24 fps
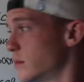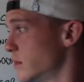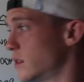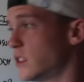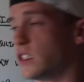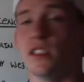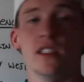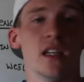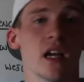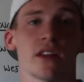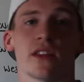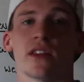
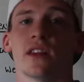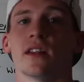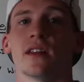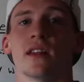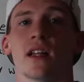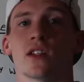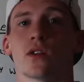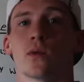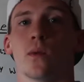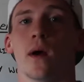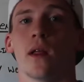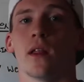It's nothing
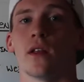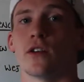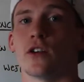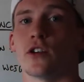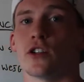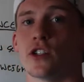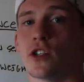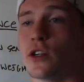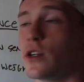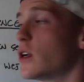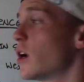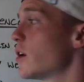that's well
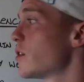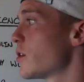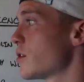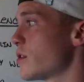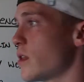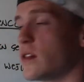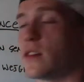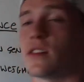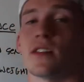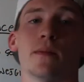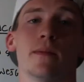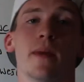understood other
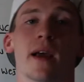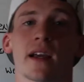than some